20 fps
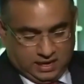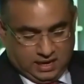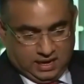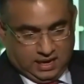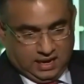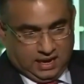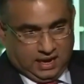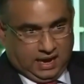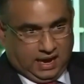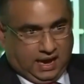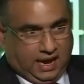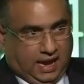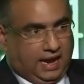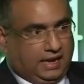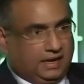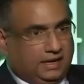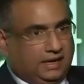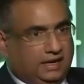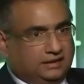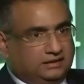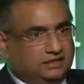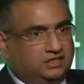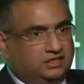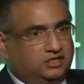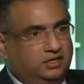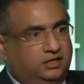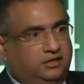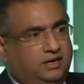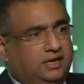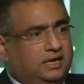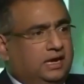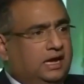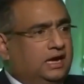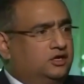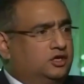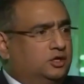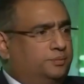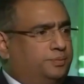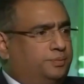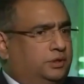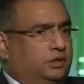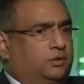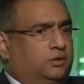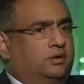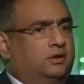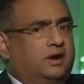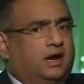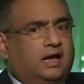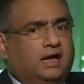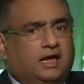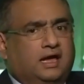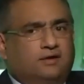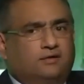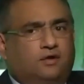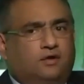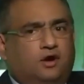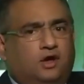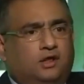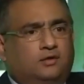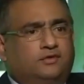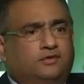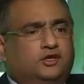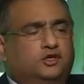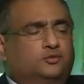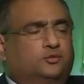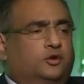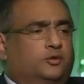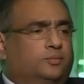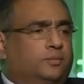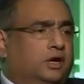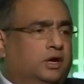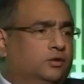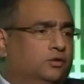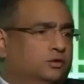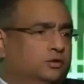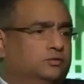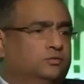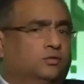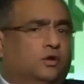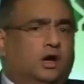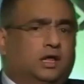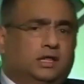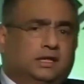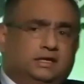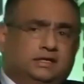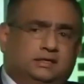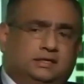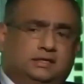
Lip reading: And as a serial entrepreneur, I have always put my own wallet